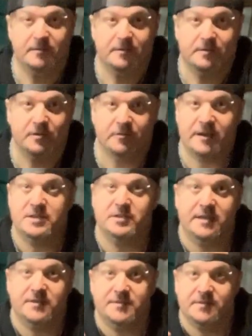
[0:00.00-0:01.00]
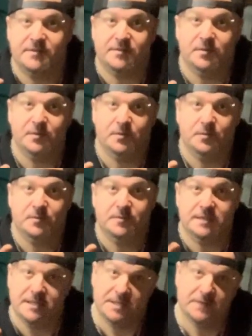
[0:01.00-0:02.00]
Congratulations to
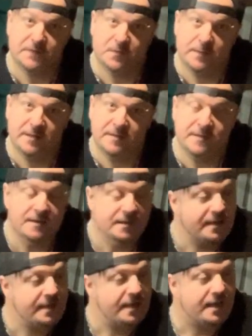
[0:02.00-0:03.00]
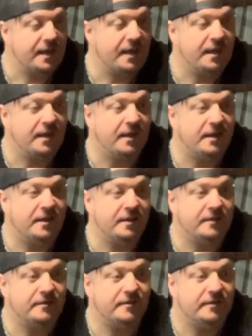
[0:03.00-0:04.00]
Deke for winning.
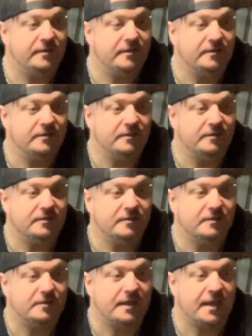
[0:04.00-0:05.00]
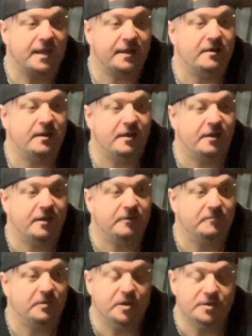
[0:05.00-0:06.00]
And I had a
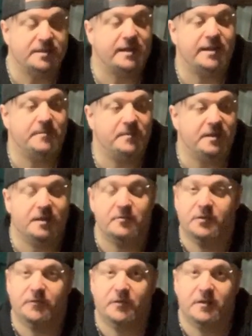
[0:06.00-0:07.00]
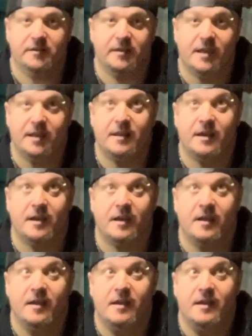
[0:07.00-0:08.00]
good time and it was fun. And
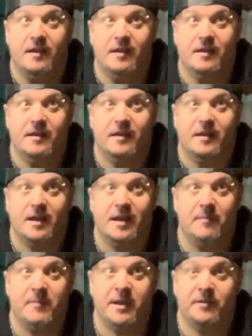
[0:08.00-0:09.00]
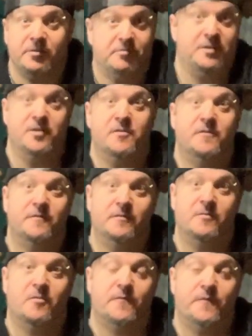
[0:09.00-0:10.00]
I made 3 new
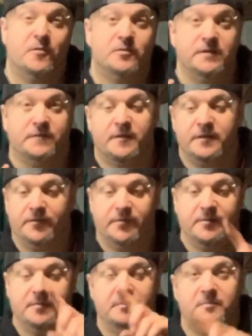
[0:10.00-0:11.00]
forging friends.